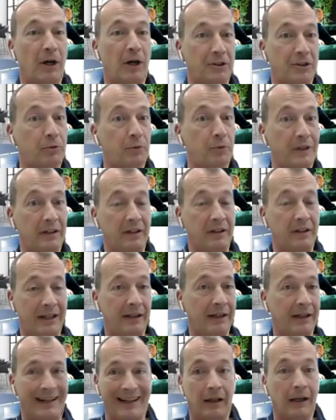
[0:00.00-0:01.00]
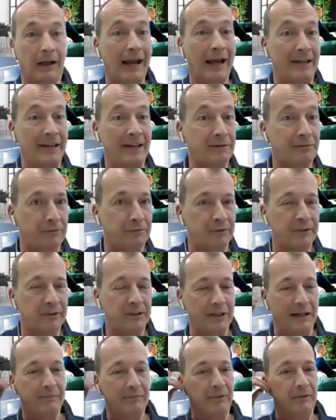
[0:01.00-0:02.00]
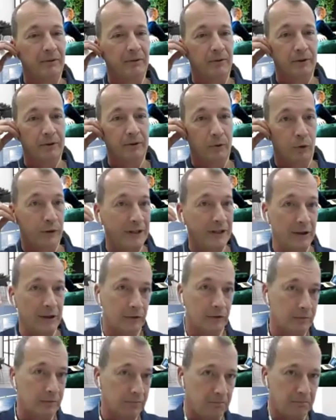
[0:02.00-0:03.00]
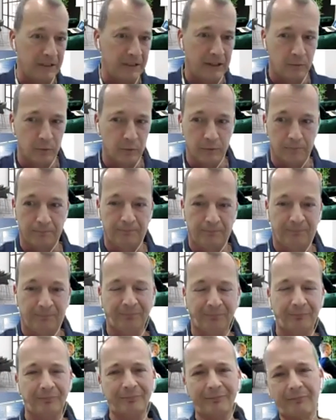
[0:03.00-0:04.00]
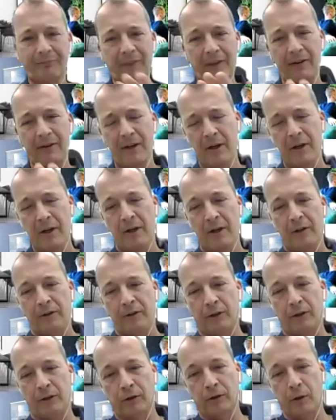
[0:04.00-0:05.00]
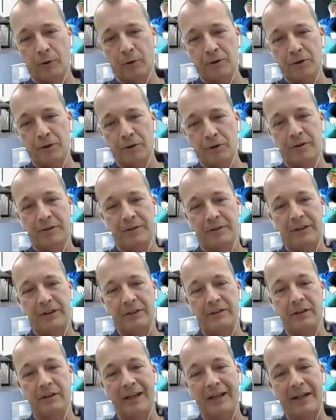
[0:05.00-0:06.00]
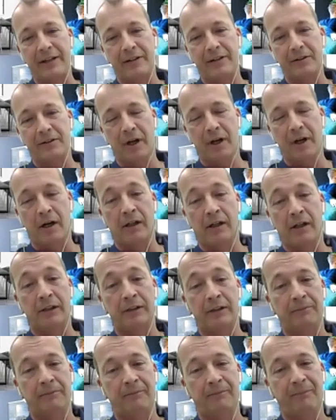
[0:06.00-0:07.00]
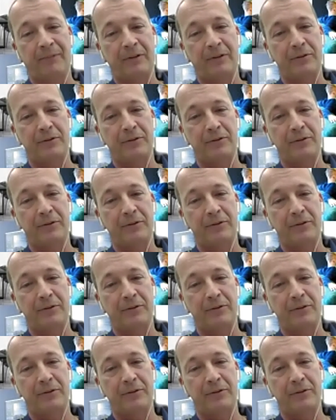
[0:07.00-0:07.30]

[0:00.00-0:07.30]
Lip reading: screen in class, for example, or in your meeting room. The closer these layers are, So